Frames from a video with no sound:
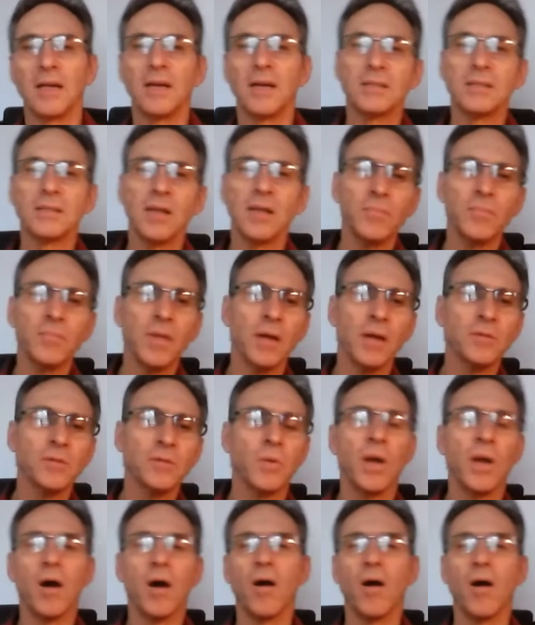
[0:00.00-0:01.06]
sometimes
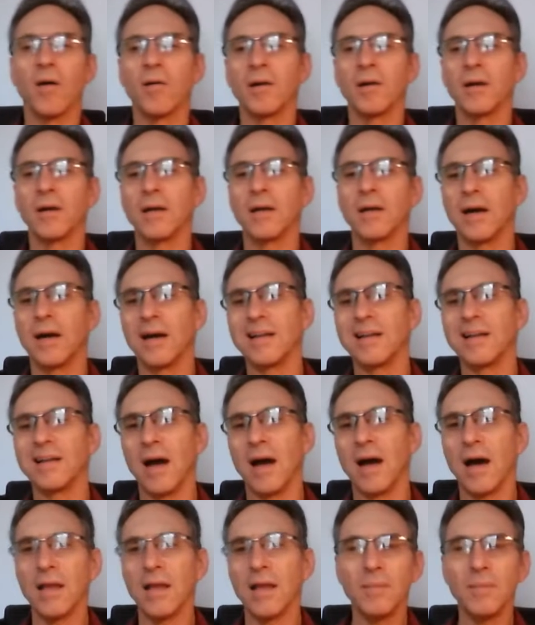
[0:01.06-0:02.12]
we are in
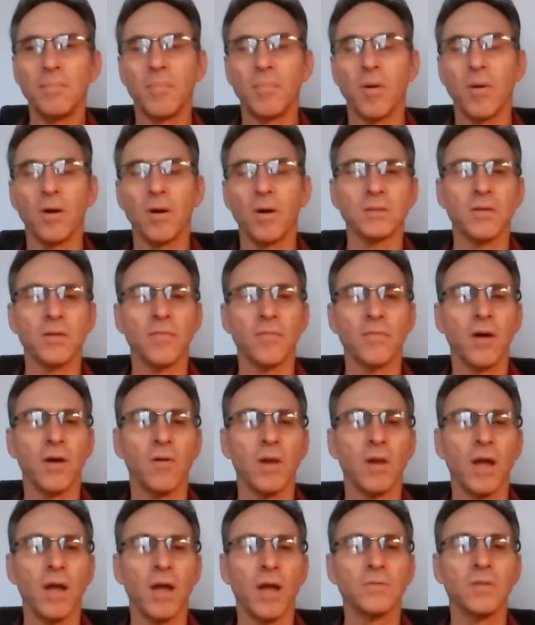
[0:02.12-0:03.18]
other parts of
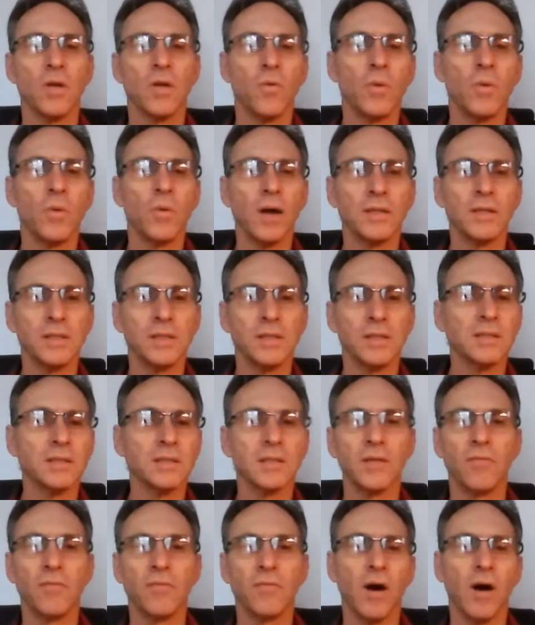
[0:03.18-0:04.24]
our lives, we are just
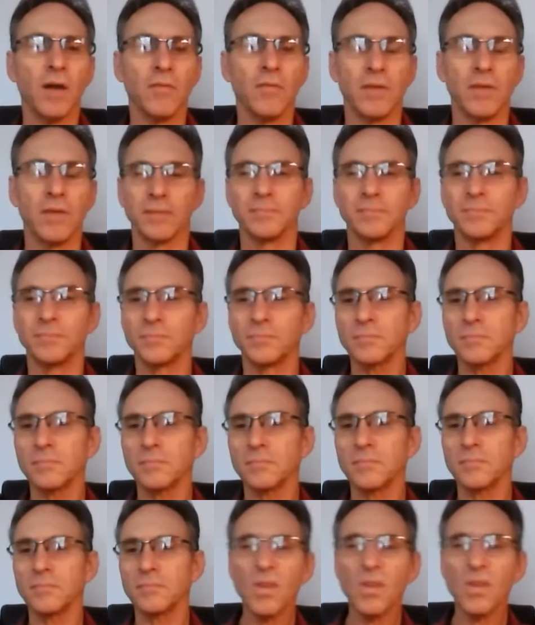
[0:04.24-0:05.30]
surviving,
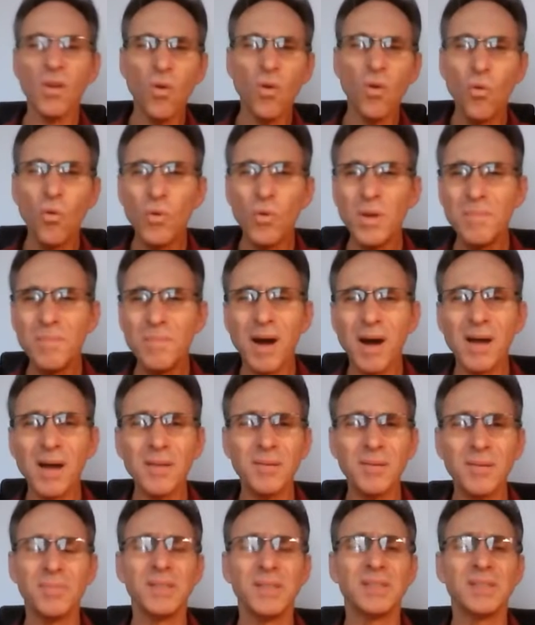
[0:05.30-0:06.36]
or we
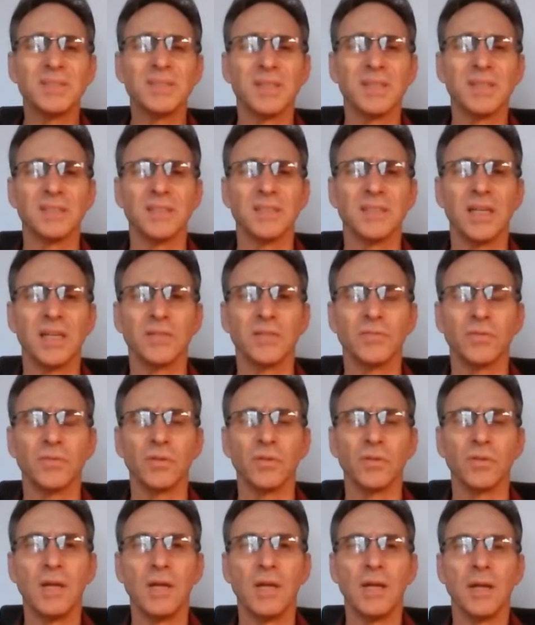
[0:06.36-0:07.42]
might be successful.
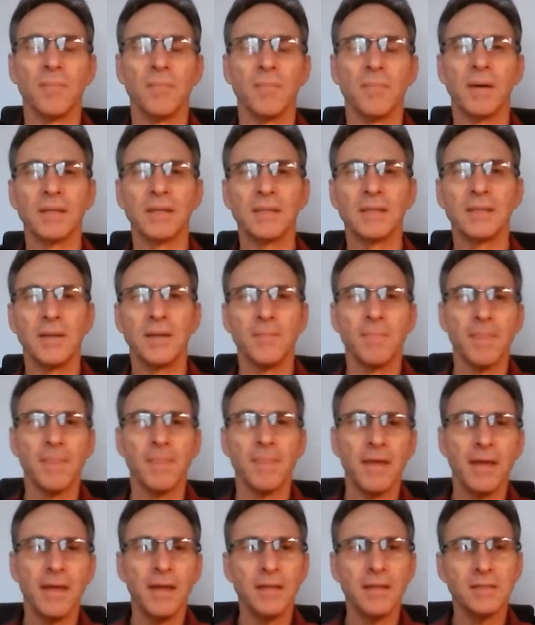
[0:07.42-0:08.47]
But
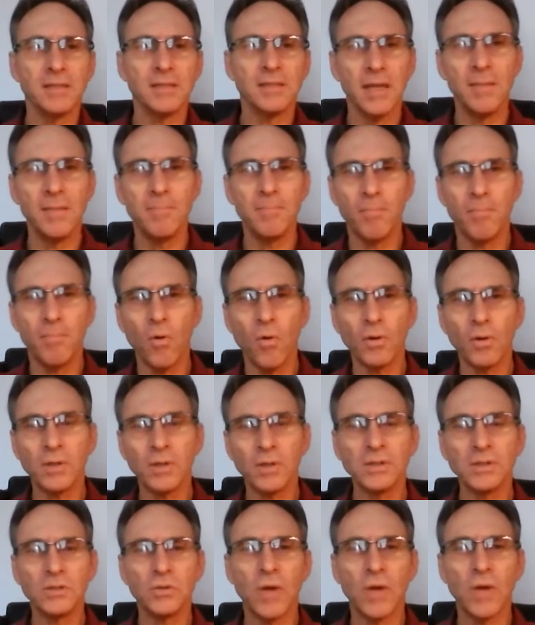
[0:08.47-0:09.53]
it's
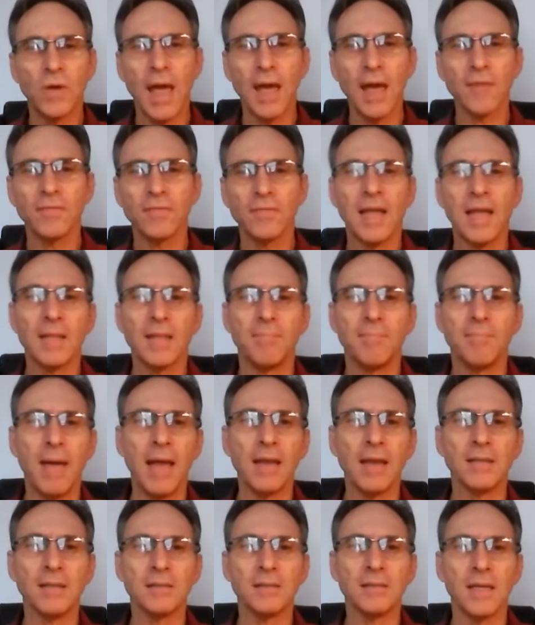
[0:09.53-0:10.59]
important to have that
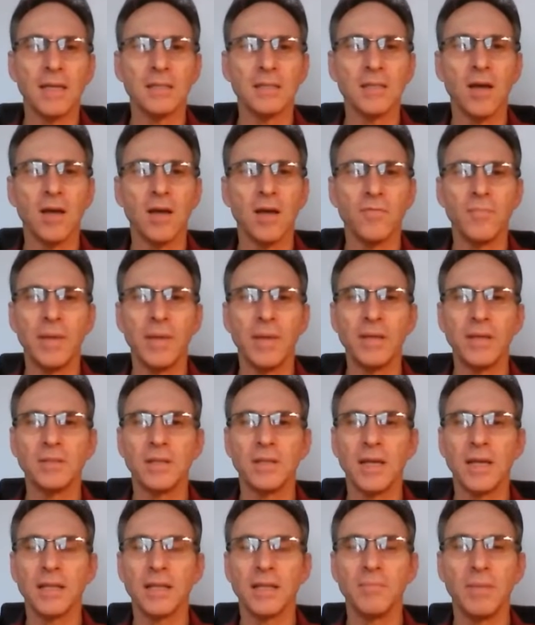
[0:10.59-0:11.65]
balance, as I've
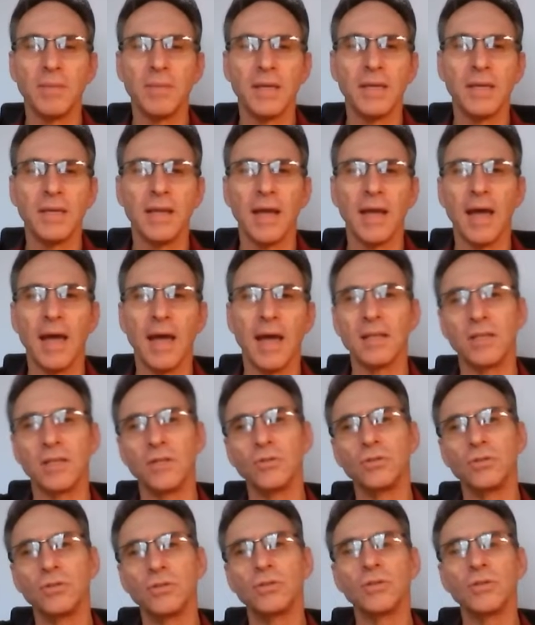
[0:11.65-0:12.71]
mentioned at the beginning, and
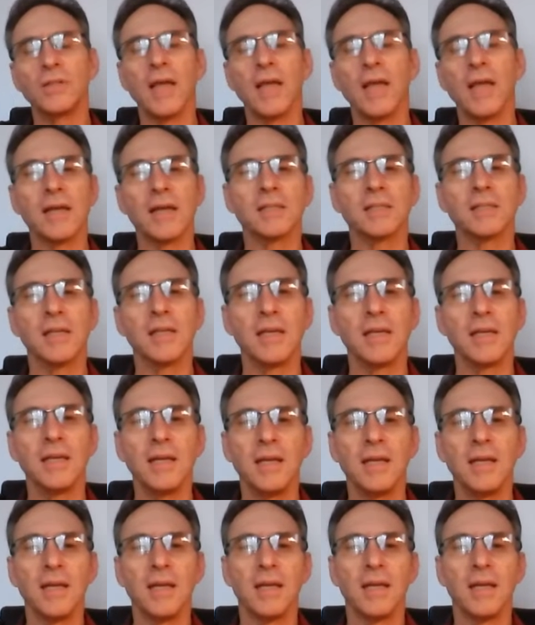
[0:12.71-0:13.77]
you should actually
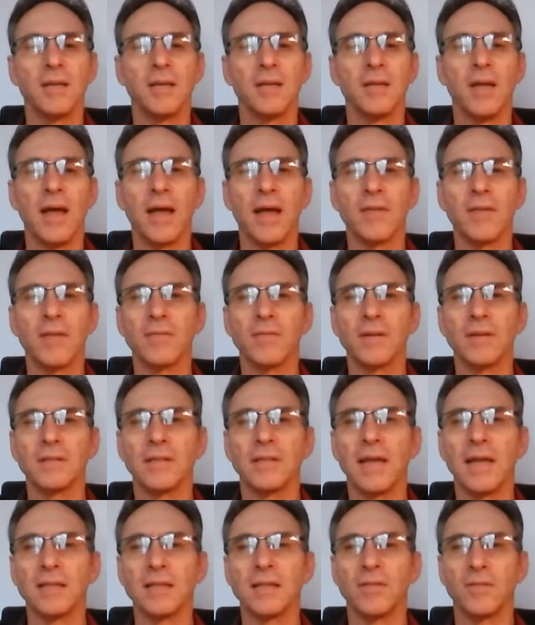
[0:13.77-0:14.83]
have
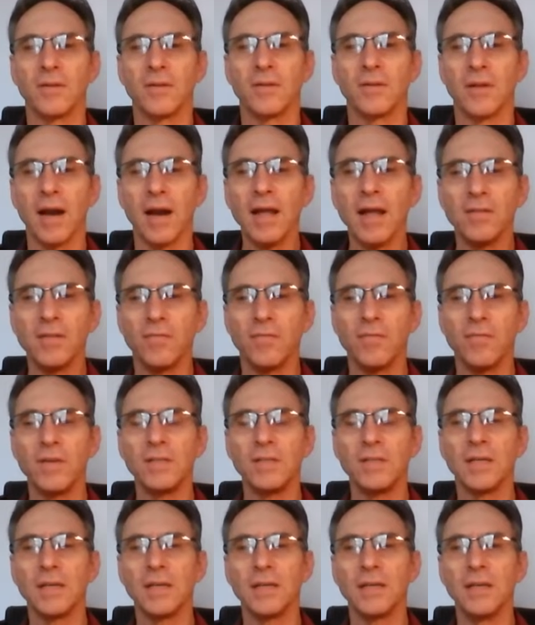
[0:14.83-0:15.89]
that great
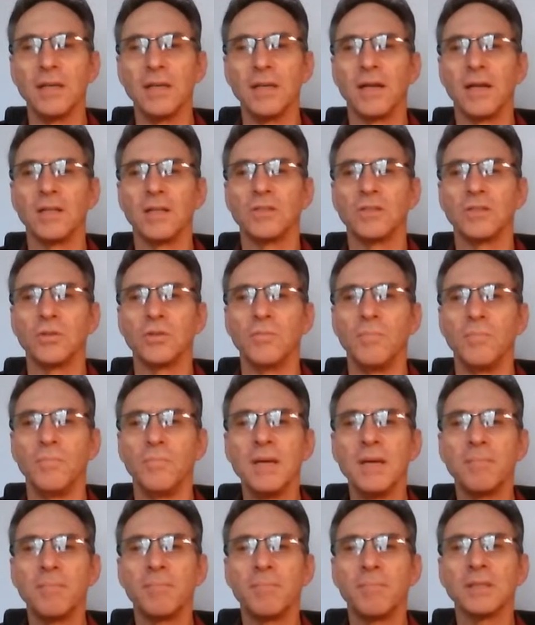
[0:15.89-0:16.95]
vision to
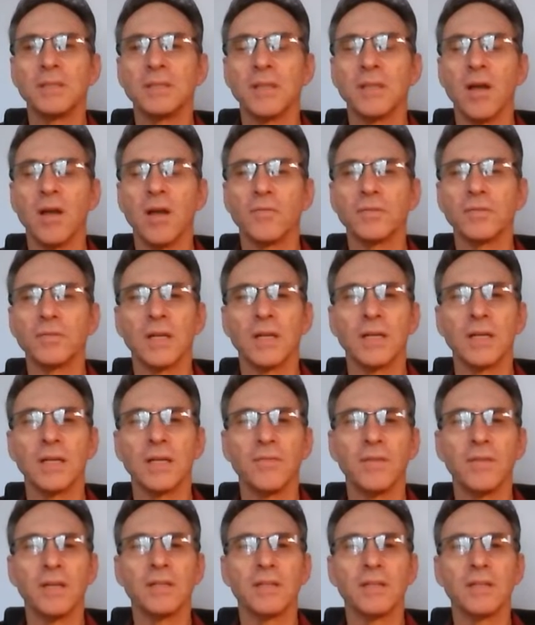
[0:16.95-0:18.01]
be a person of
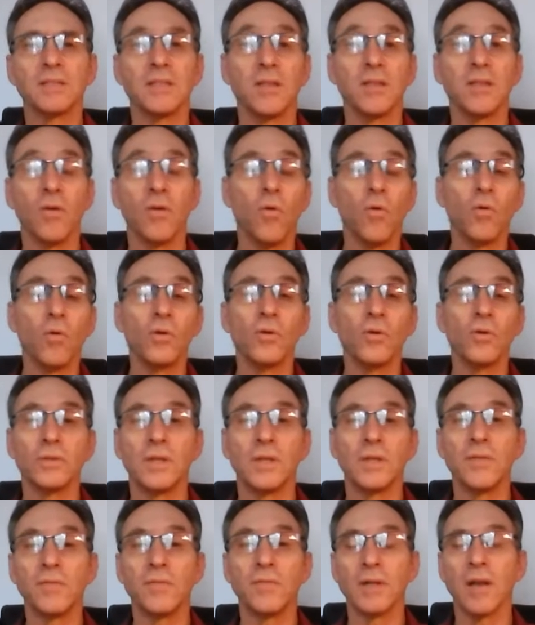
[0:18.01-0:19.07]
significance in all your
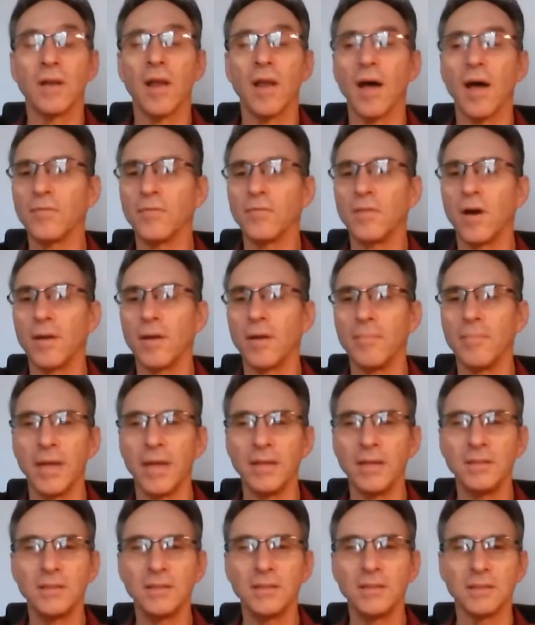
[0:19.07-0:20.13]
different life
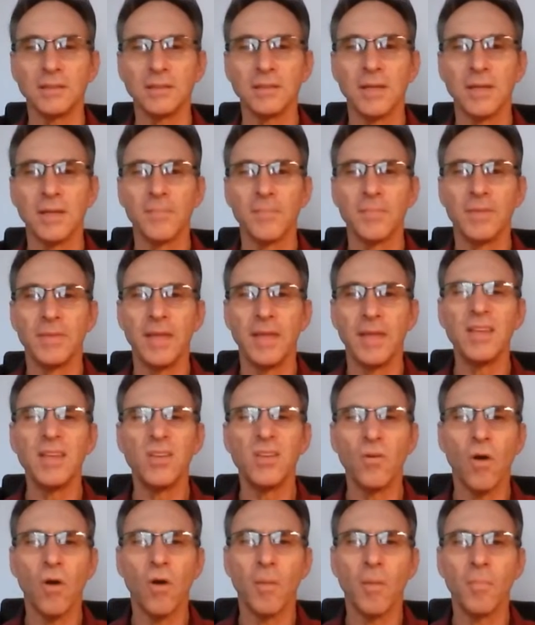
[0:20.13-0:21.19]
dimensions. Then
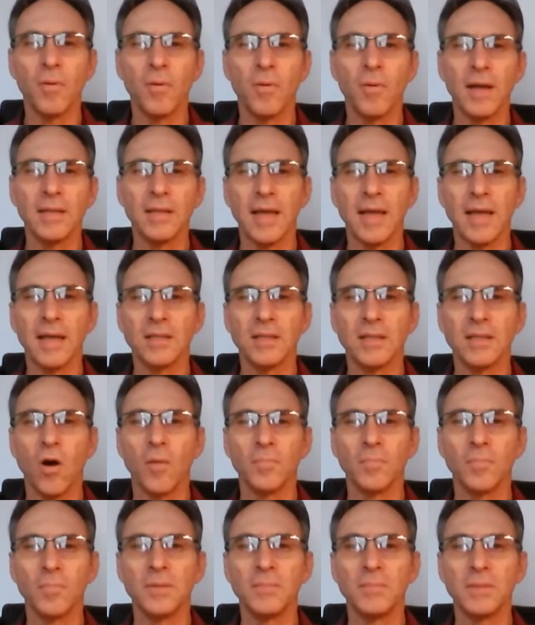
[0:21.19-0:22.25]
you operate at
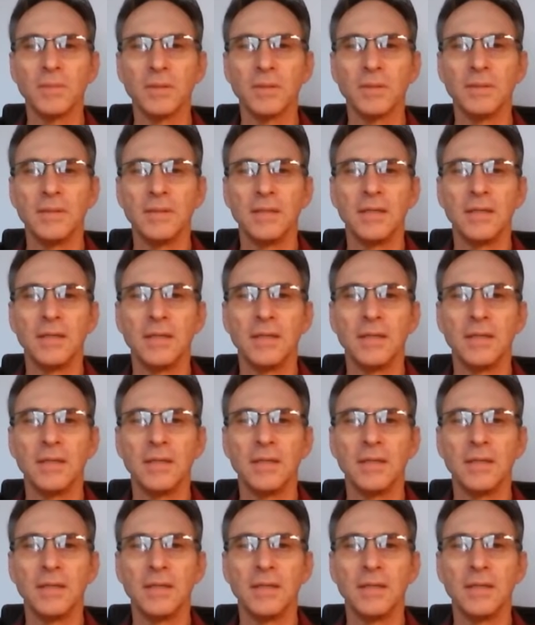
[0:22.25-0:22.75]
optimal